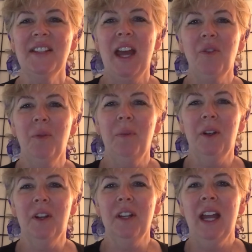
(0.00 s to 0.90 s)
is Catherine
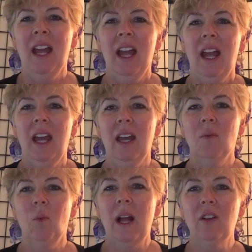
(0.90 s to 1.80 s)
Berg,
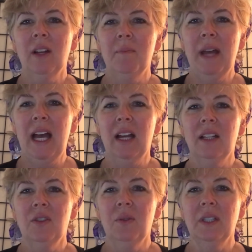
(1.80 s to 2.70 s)
and welcome
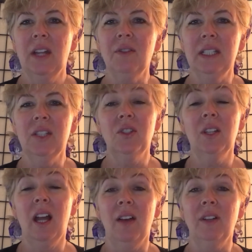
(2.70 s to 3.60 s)
back to another
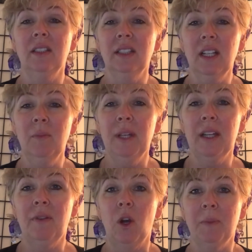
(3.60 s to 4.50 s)
edition of A Little Bit
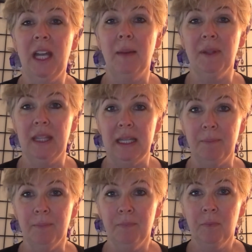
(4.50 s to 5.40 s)
of Homeopathy.
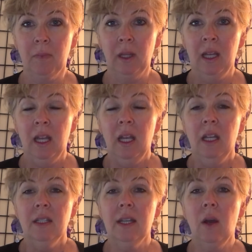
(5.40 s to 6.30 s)

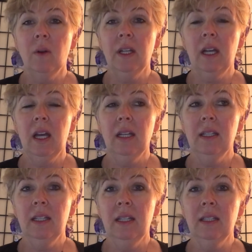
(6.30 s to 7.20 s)
So,
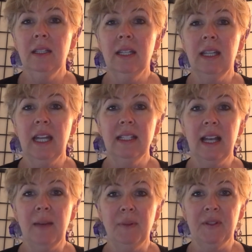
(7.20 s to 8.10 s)
in today's
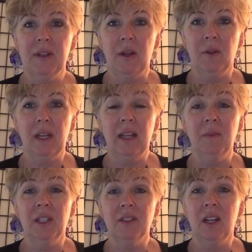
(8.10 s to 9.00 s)
episode, I'm
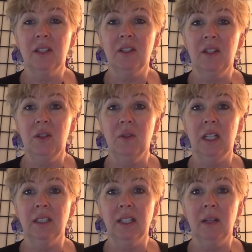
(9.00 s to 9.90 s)
going to talk to you
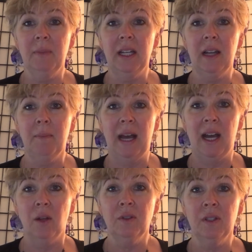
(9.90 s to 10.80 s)
a little bit
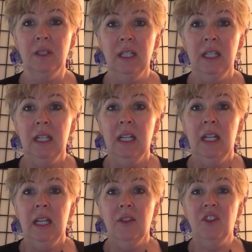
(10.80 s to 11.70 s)
about
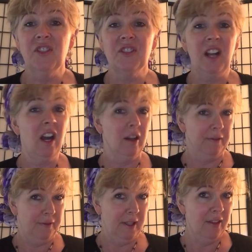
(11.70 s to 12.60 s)
the
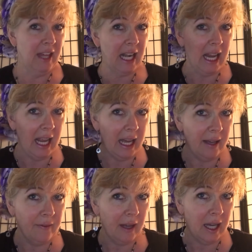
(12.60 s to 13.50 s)
scarf that I
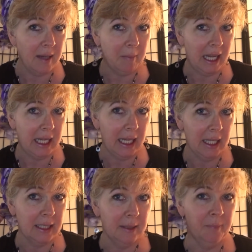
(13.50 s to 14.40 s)
have on my
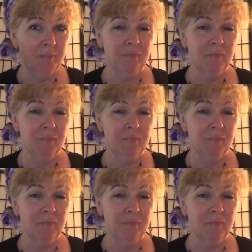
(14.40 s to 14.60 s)
head.